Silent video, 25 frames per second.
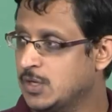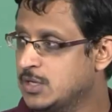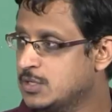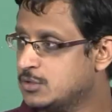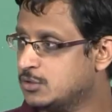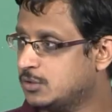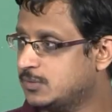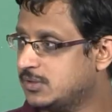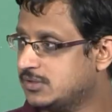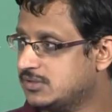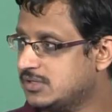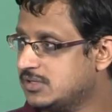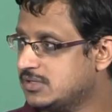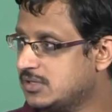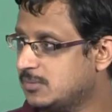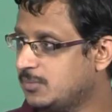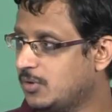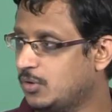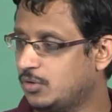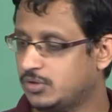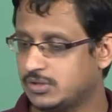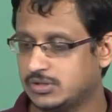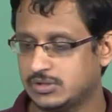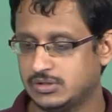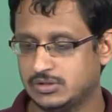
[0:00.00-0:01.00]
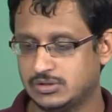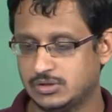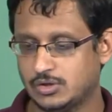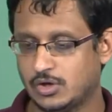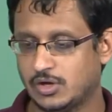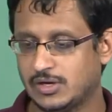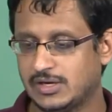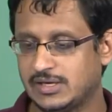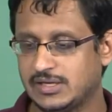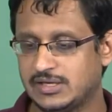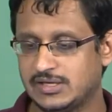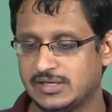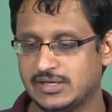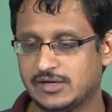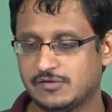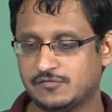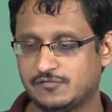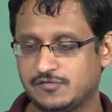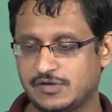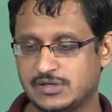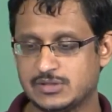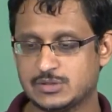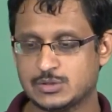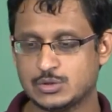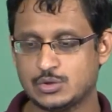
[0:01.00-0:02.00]
So, this is about nonlinear
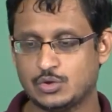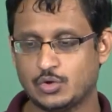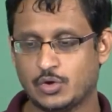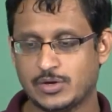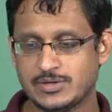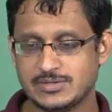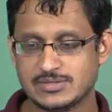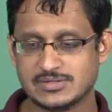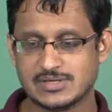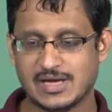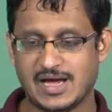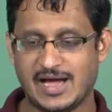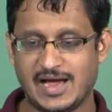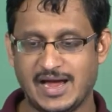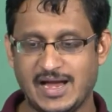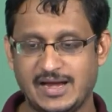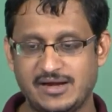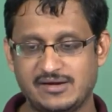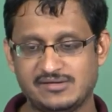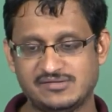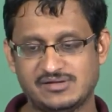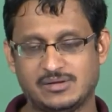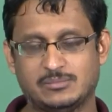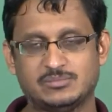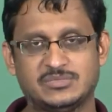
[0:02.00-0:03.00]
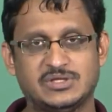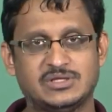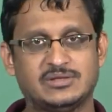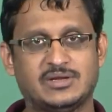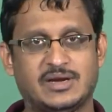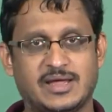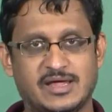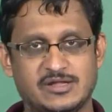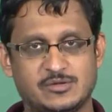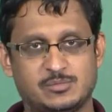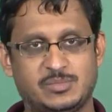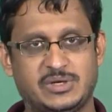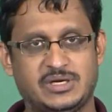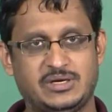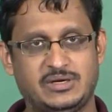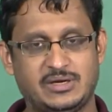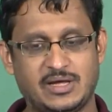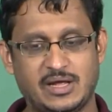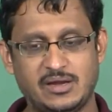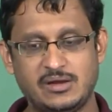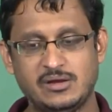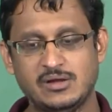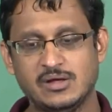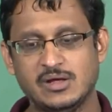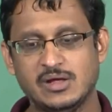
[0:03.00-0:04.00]
phase noise and something that has been
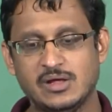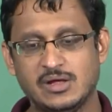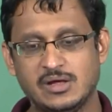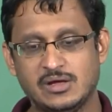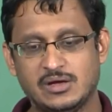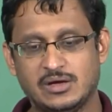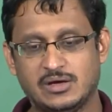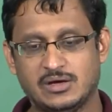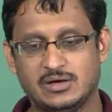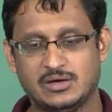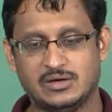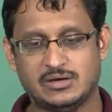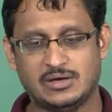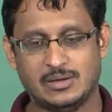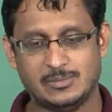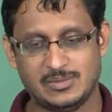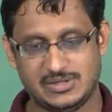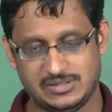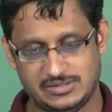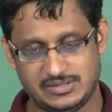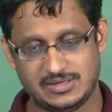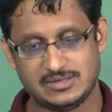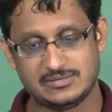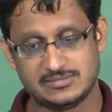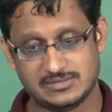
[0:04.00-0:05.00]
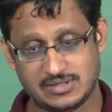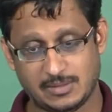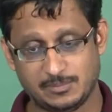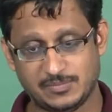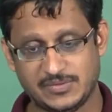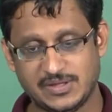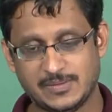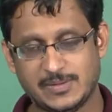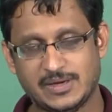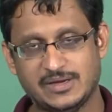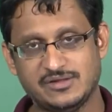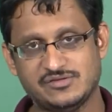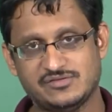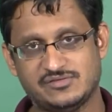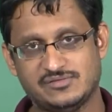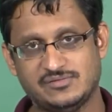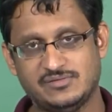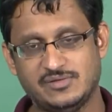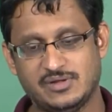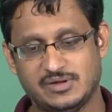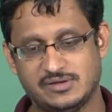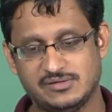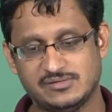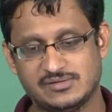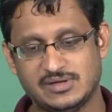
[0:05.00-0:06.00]
done, uh, I mean that something that is
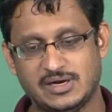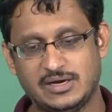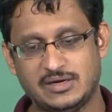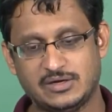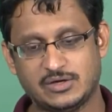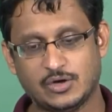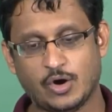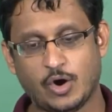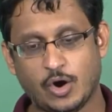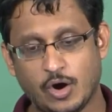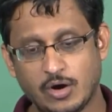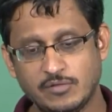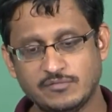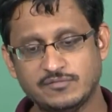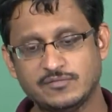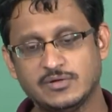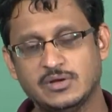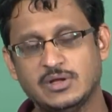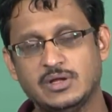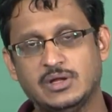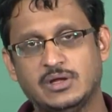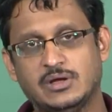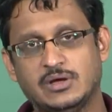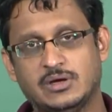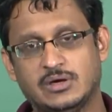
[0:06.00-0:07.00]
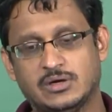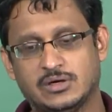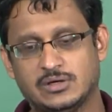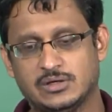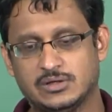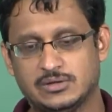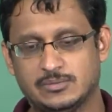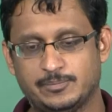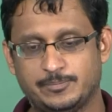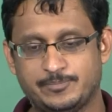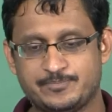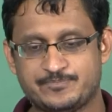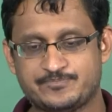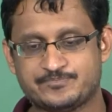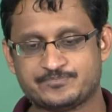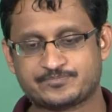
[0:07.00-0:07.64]
the result of um,